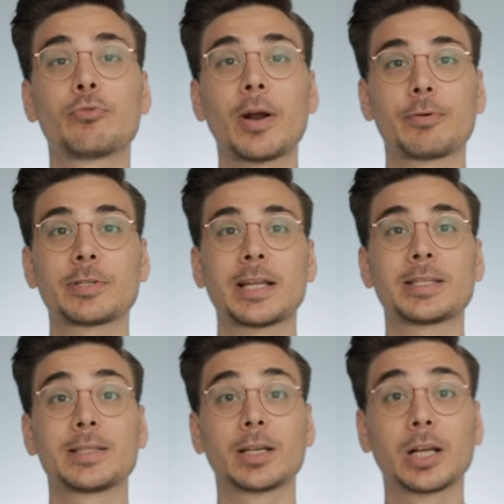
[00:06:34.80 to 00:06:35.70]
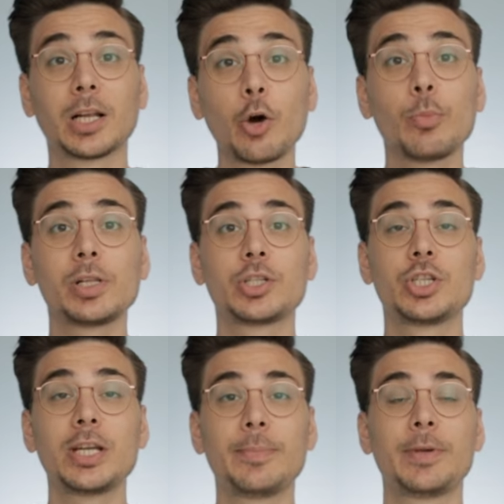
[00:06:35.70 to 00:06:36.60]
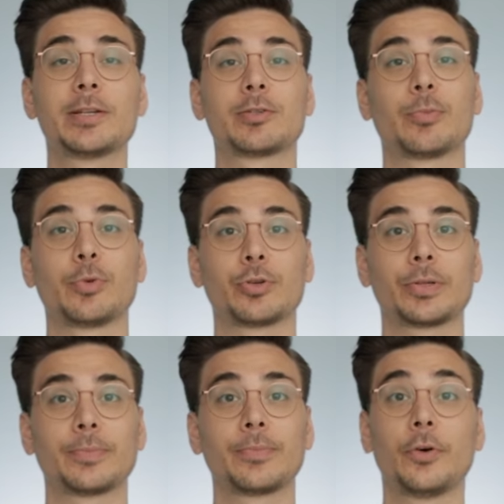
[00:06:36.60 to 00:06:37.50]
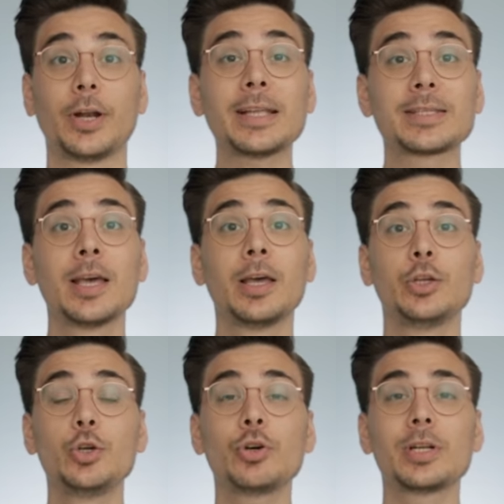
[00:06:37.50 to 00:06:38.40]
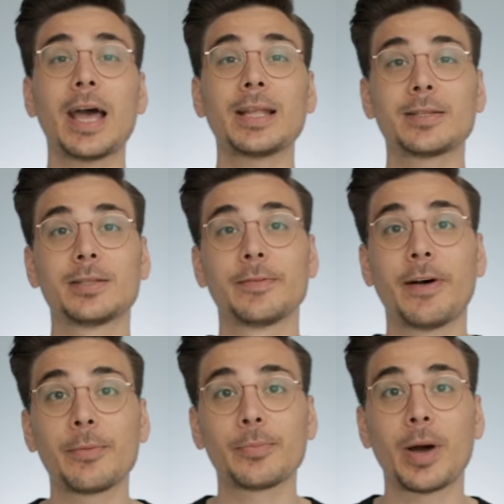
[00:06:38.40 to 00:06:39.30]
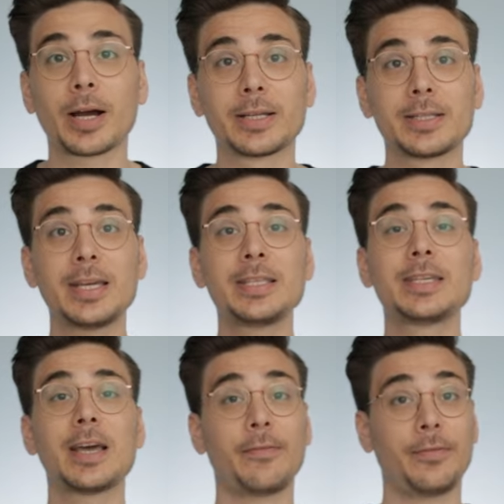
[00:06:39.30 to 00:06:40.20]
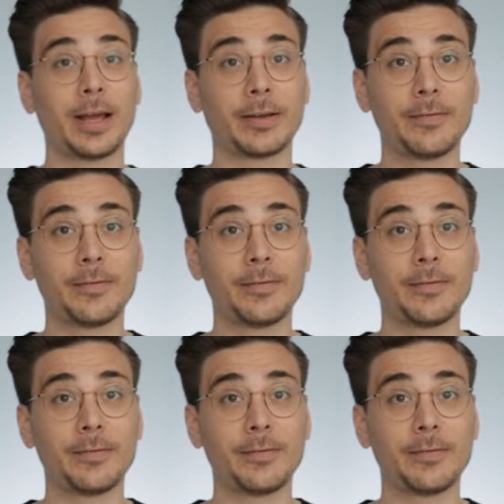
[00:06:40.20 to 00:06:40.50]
represents the global G D P distribution. For that, you could add a developed market E T F like